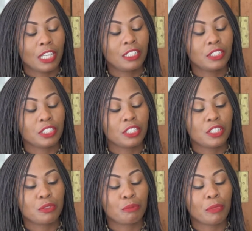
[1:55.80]

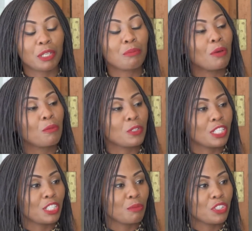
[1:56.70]
challenges. My mom
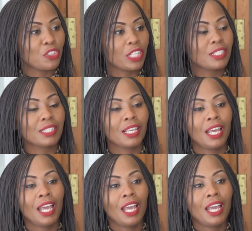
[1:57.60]
was a seamstress,
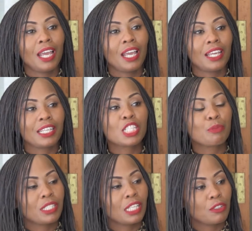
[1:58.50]
and I
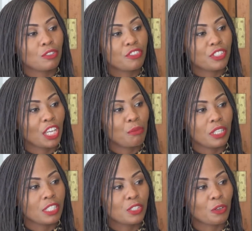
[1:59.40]
spent a lot of time
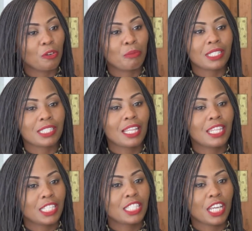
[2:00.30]
in the store. But
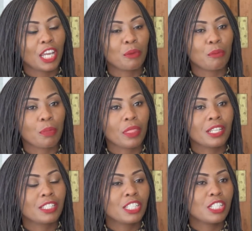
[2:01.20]
at that time,
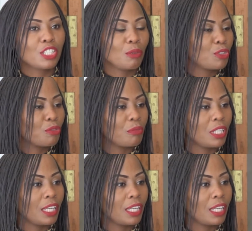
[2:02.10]
it didn't seem to